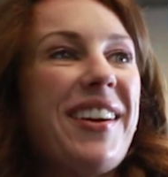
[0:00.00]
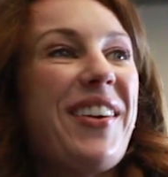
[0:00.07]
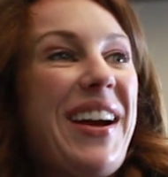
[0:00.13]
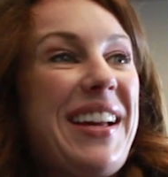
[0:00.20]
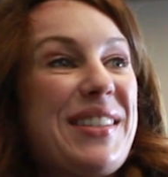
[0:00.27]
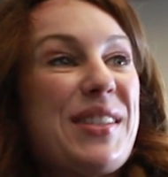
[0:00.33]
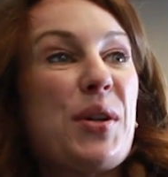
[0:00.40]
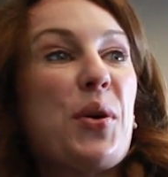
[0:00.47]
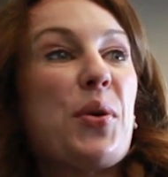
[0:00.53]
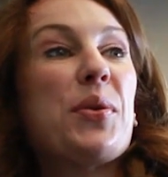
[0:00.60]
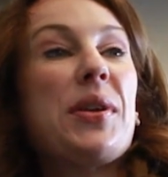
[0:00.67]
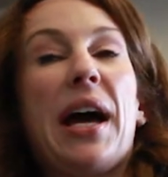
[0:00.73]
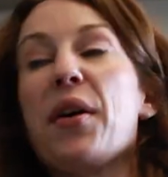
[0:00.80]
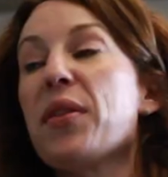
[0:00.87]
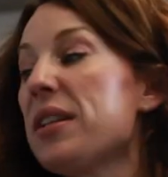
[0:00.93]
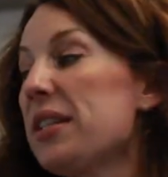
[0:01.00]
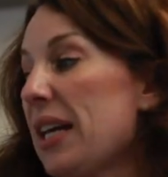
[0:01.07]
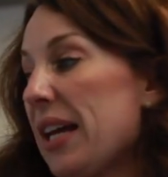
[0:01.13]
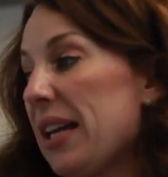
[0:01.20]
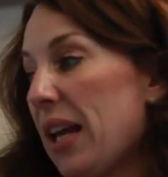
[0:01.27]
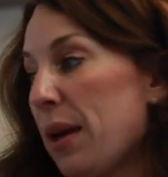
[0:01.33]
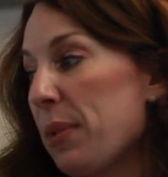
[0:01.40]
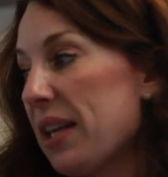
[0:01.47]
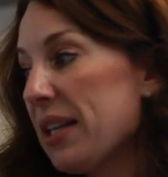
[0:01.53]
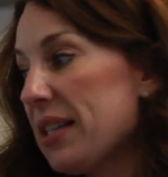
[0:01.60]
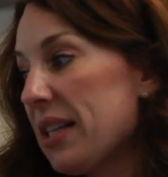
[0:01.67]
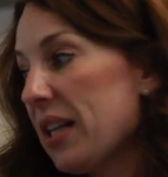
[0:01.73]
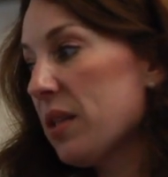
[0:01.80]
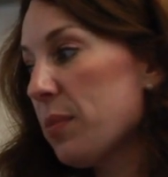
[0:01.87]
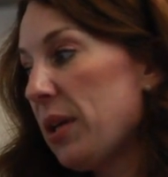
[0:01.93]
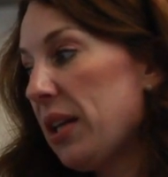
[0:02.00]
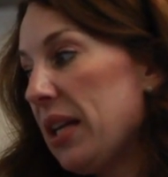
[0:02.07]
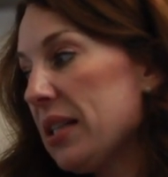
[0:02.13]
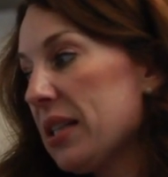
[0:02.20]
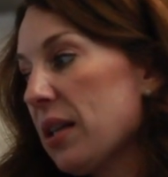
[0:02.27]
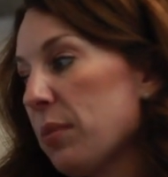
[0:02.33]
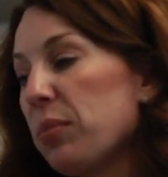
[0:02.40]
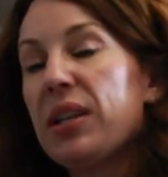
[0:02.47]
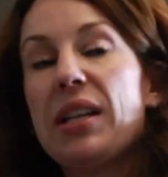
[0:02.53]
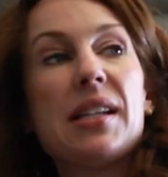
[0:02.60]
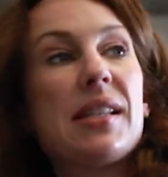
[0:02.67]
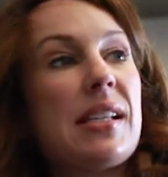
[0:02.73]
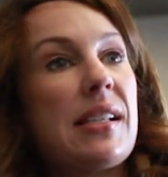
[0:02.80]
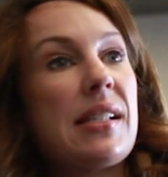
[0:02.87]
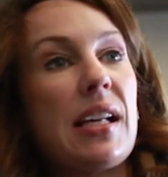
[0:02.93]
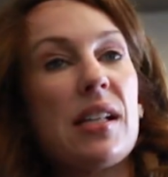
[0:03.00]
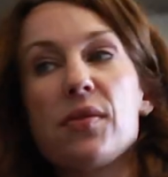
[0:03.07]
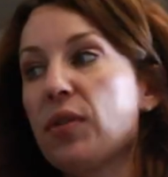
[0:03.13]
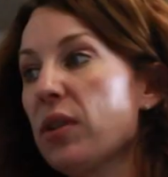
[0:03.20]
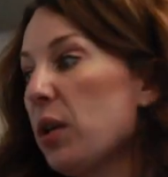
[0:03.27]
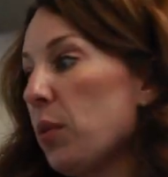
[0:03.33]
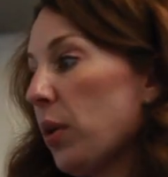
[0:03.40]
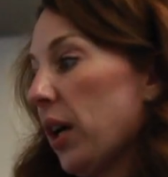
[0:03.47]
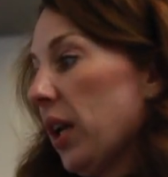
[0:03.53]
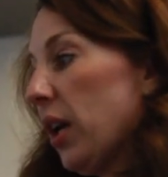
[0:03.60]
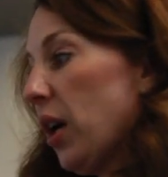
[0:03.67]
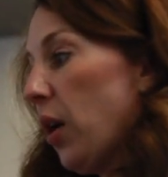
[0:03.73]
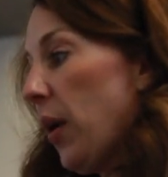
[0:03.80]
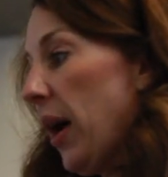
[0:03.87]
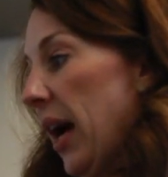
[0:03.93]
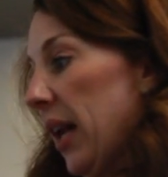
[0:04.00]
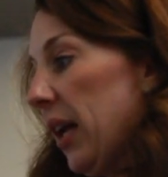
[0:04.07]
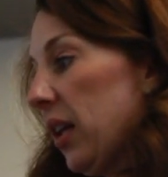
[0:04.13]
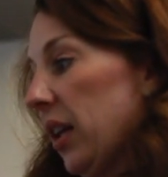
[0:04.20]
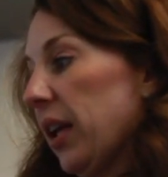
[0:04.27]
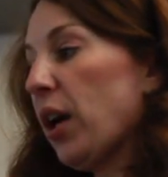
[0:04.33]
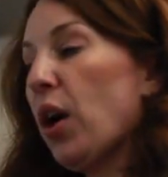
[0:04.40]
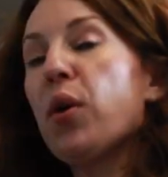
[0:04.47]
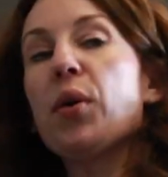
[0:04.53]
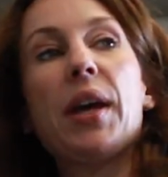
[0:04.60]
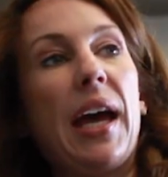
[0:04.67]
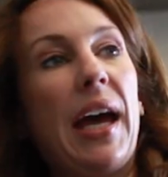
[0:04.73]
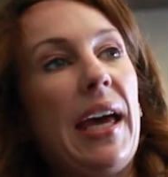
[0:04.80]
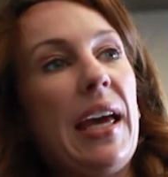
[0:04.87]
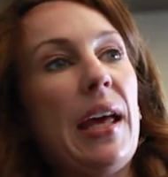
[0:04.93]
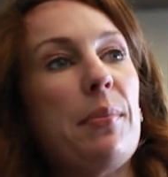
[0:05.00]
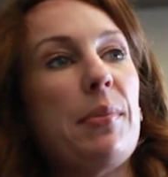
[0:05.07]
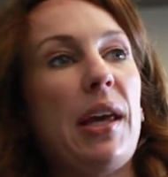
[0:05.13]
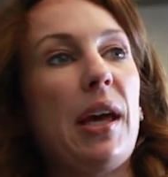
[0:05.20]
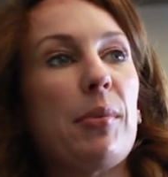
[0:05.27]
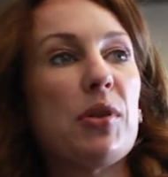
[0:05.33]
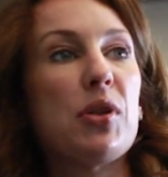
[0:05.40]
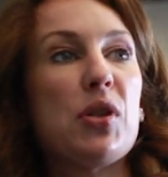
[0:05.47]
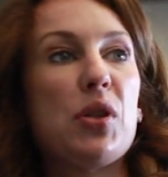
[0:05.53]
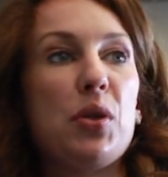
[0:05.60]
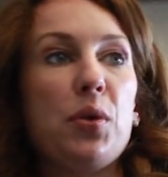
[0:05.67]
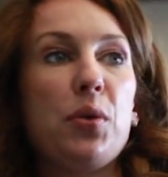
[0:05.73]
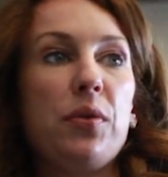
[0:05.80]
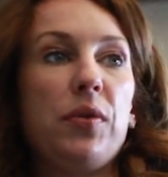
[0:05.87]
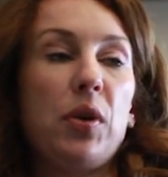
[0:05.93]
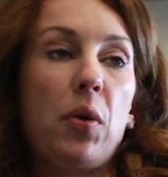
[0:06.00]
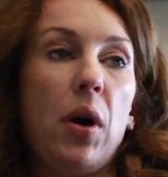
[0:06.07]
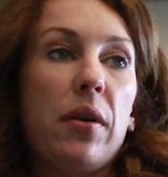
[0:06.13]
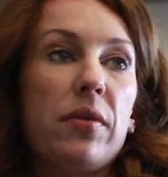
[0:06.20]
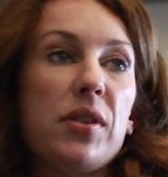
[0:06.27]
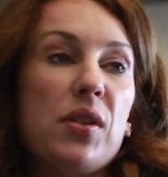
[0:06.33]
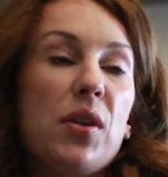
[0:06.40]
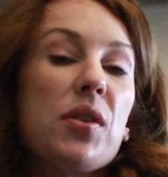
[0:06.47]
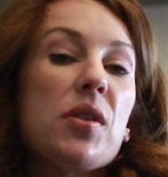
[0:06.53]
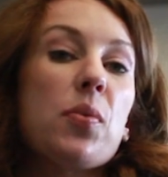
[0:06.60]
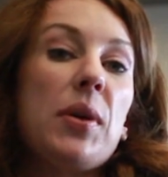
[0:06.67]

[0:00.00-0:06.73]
All right, so now that dynamic assessment is completed successfully, we're going to go ahead and click OK and be able to view our results.